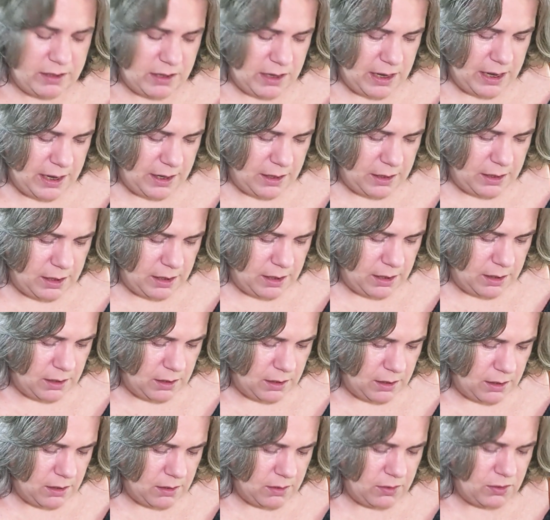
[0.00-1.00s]
this handy.
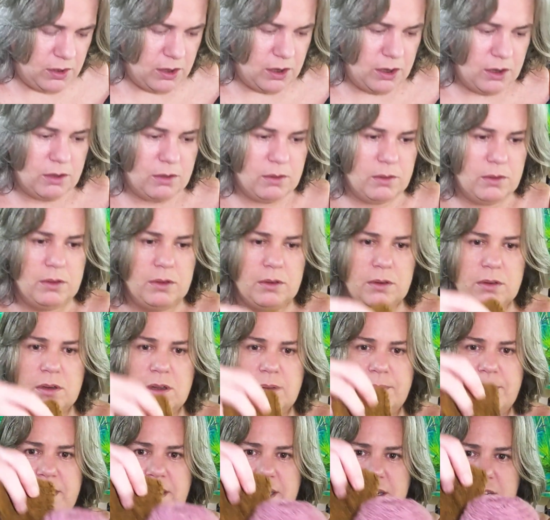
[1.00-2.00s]
So,
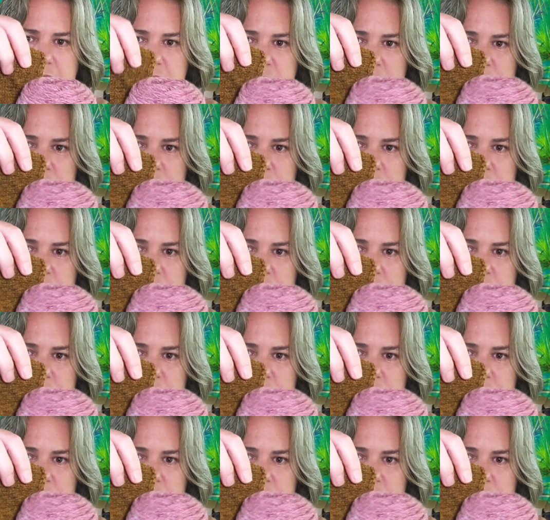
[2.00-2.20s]
I mean, can